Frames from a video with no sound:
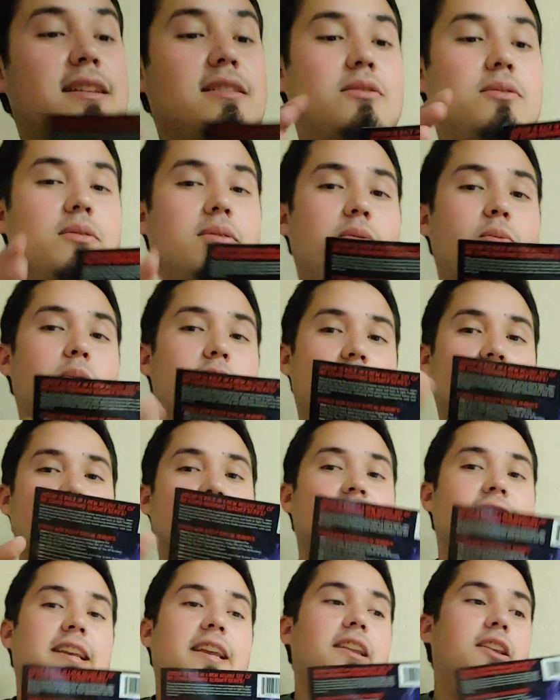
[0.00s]
doesn't say new,
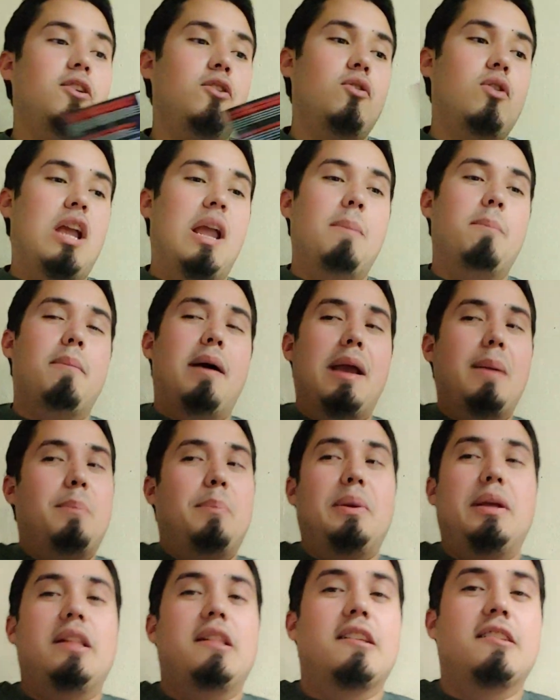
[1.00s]
it might be in this
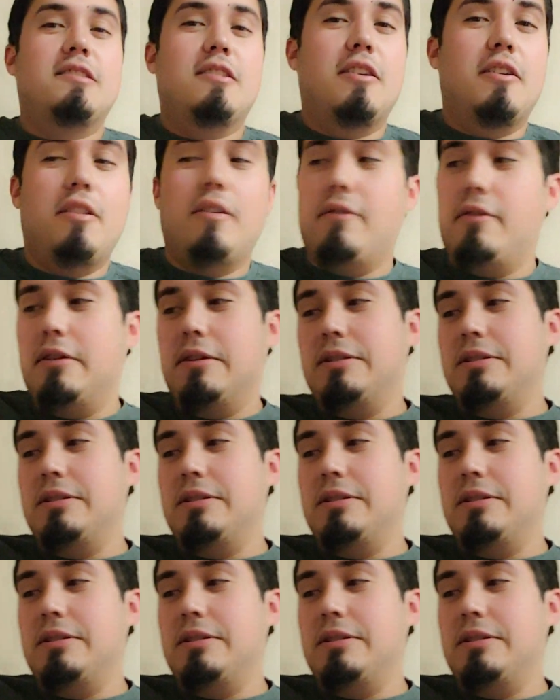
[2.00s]
other version.